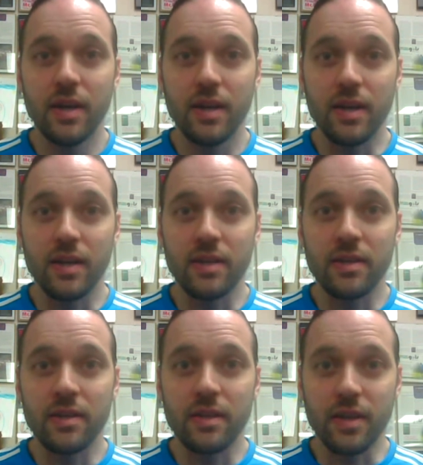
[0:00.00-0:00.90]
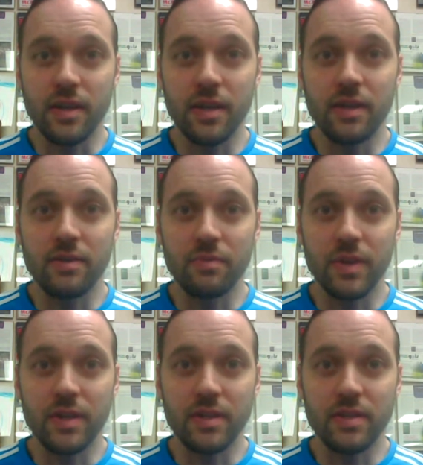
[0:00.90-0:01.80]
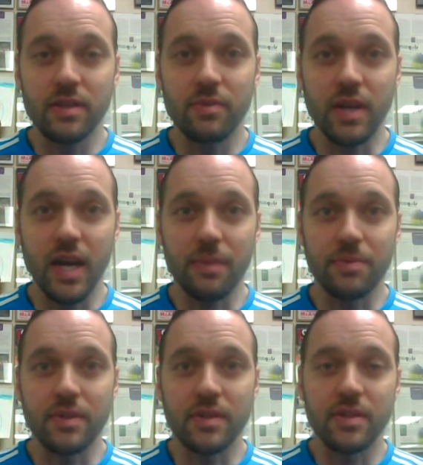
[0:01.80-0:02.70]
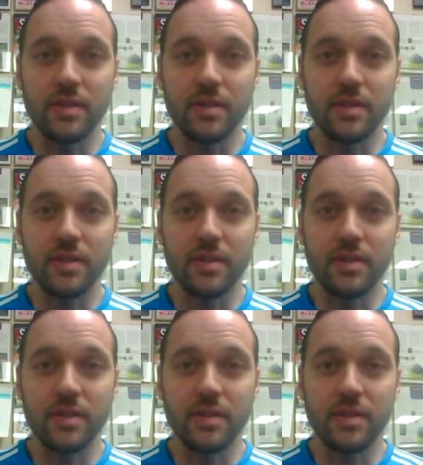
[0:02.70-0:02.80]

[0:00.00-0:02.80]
And again, we can see what happens